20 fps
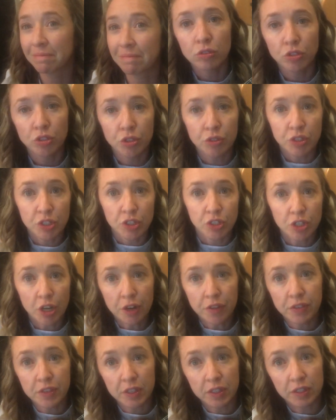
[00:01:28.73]
So to
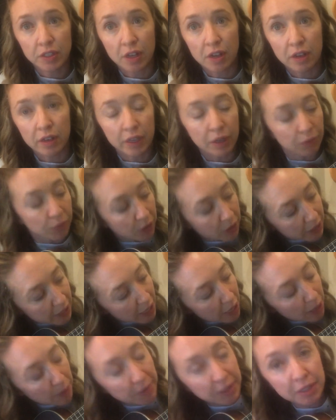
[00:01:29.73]
start this song, it really
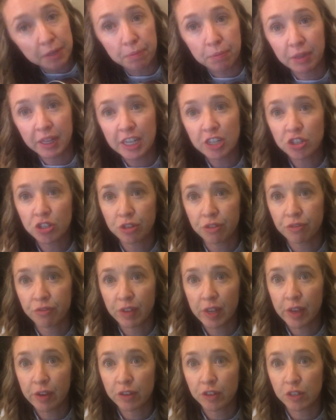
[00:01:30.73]
helps to place your
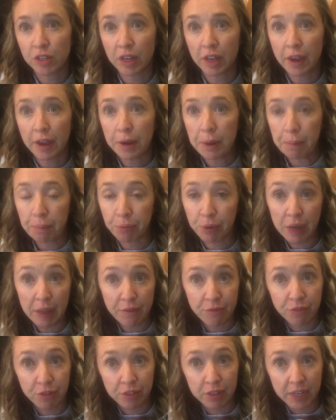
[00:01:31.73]
fingers and kind of prep
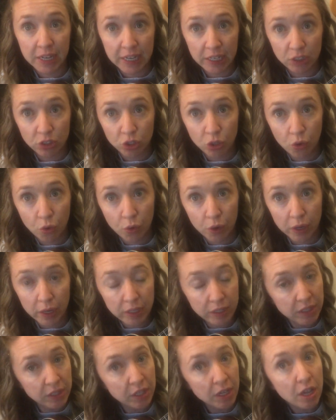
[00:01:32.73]
for the next
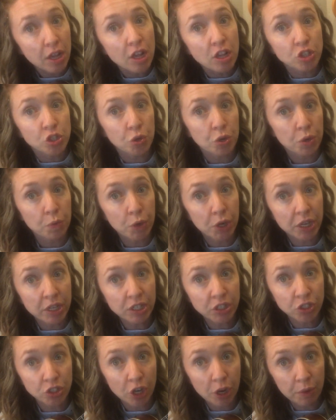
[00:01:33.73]
chords. So we're going to
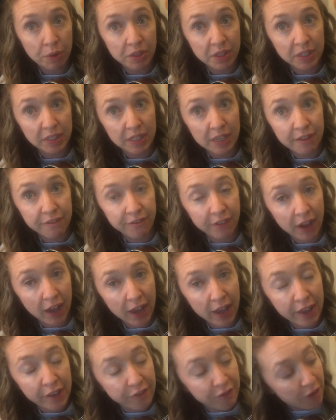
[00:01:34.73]
start with the
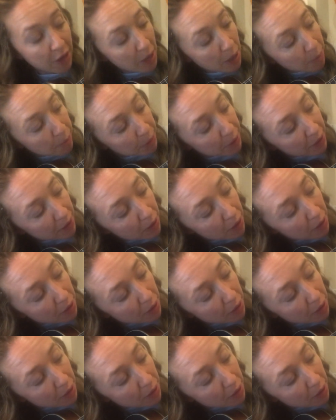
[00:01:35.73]
C5, but